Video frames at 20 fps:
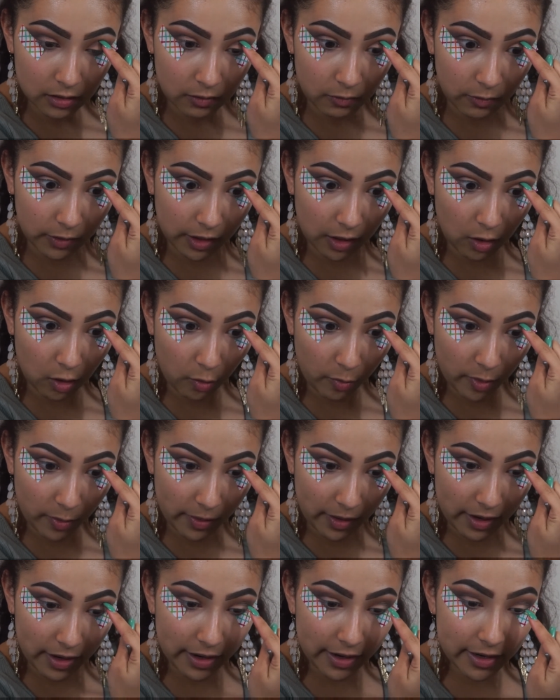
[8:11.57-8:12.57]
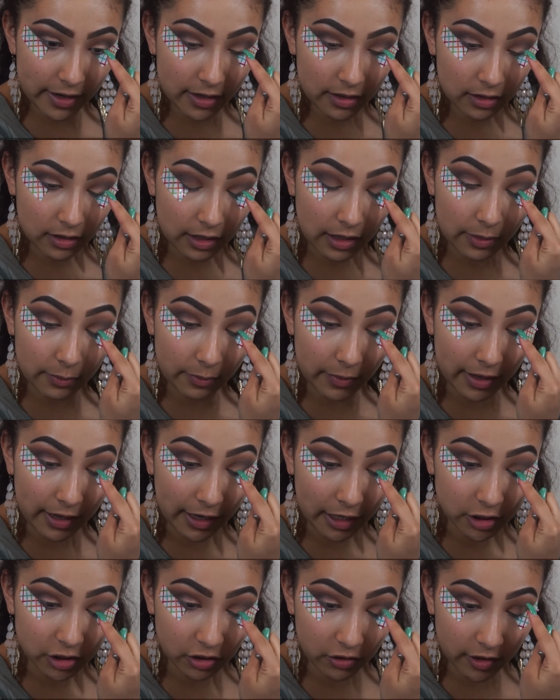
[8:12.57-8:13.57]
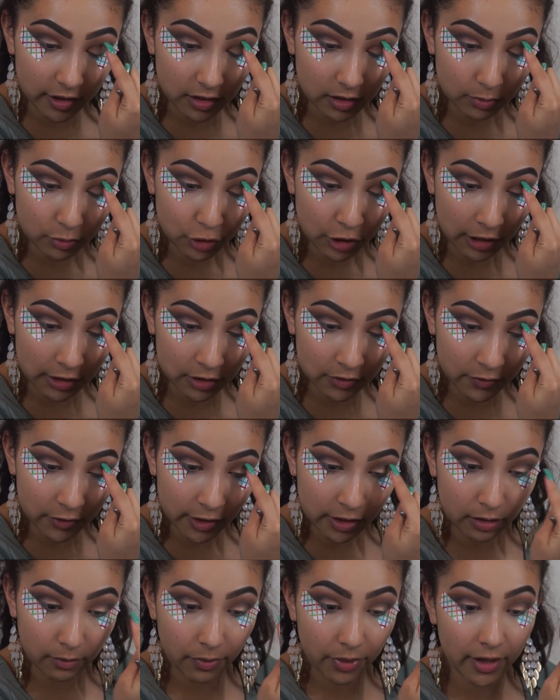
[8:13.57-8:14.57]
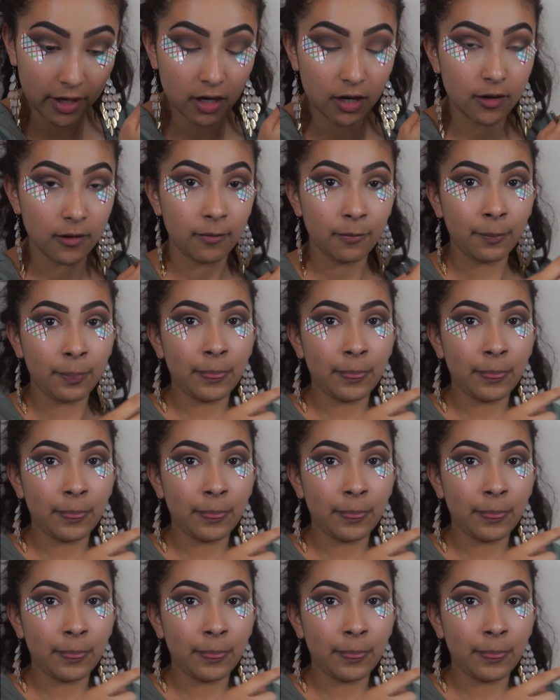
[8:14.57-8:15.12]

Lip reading: when I open my eye, my eyeshadow ends up transferring up there.